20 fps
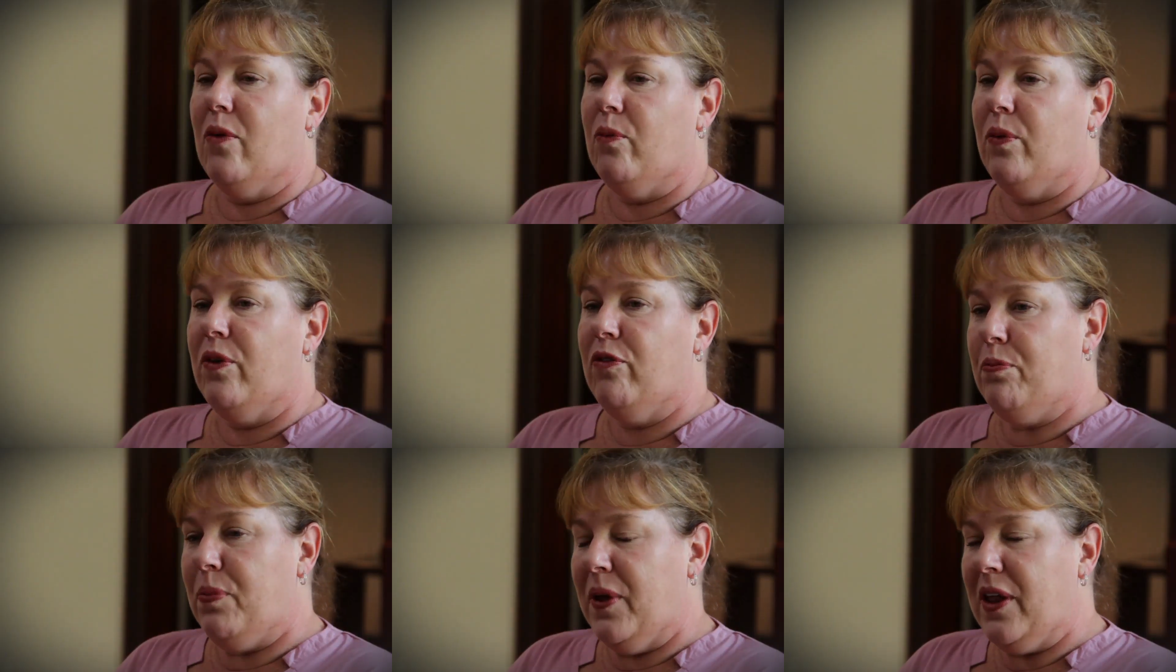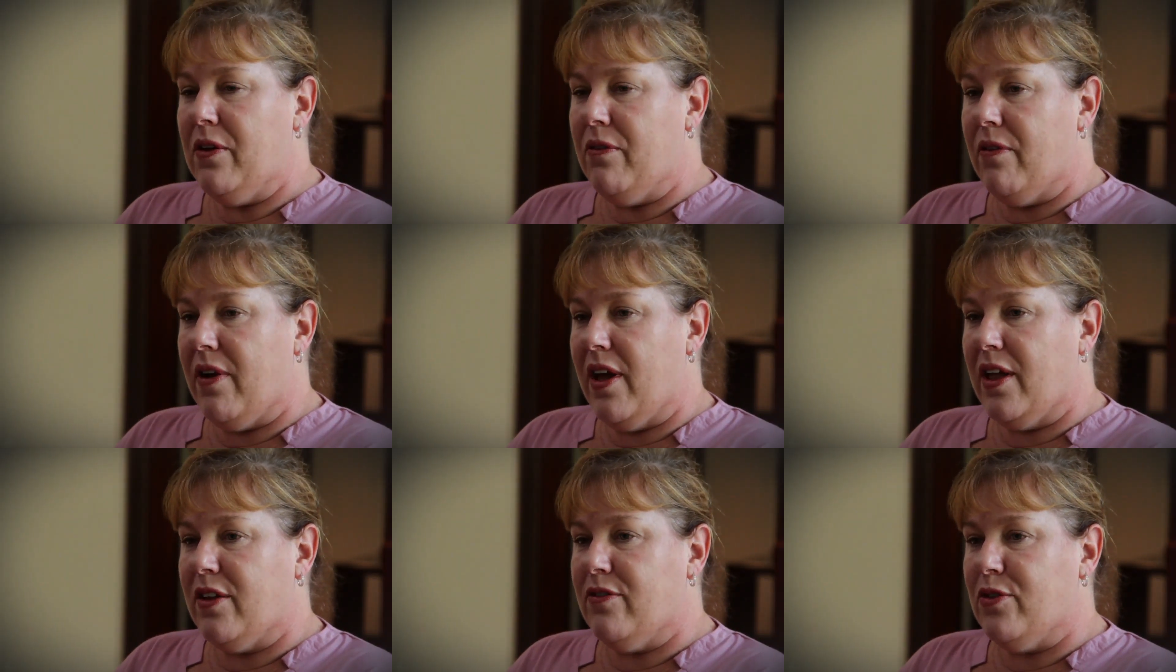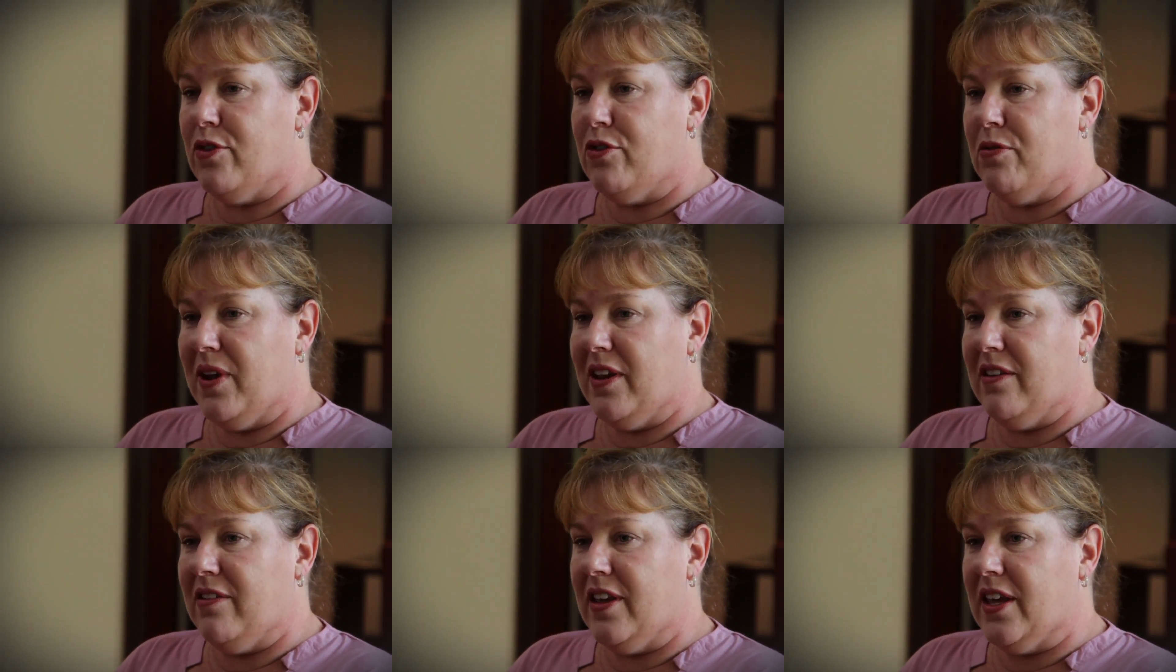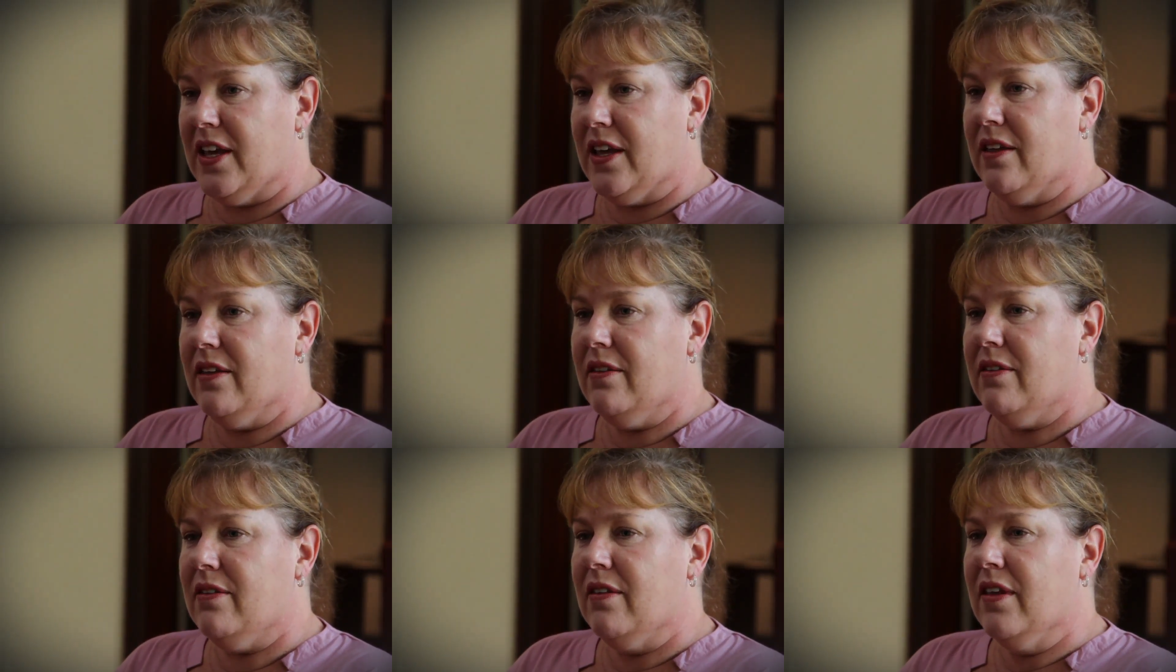We've been around for 20
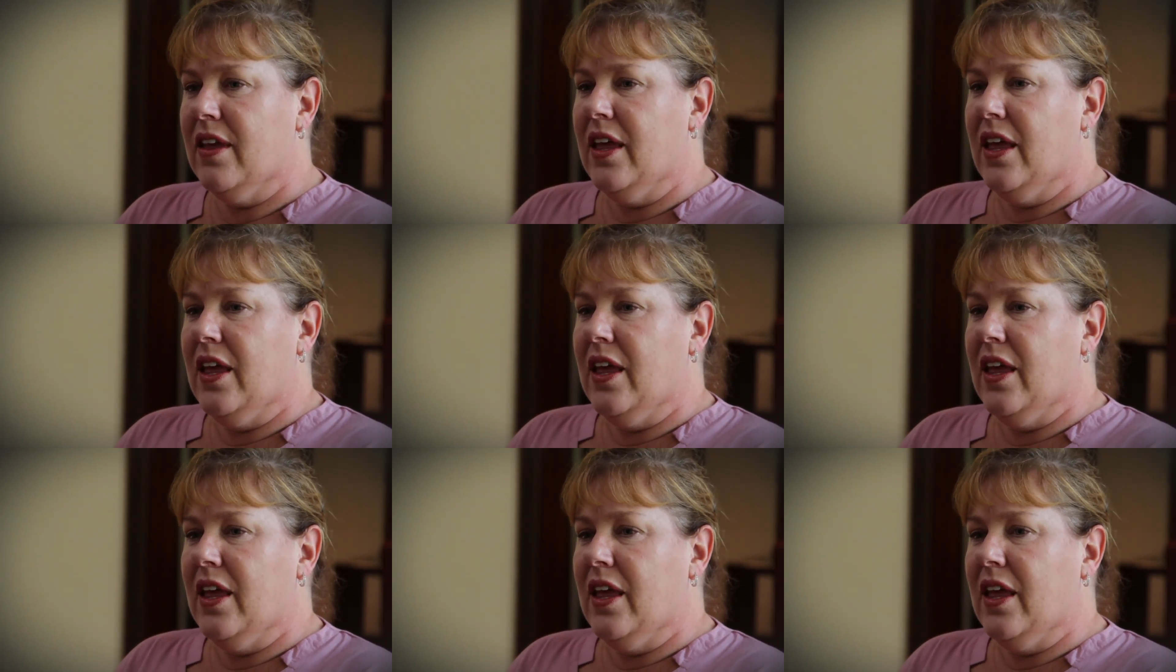years,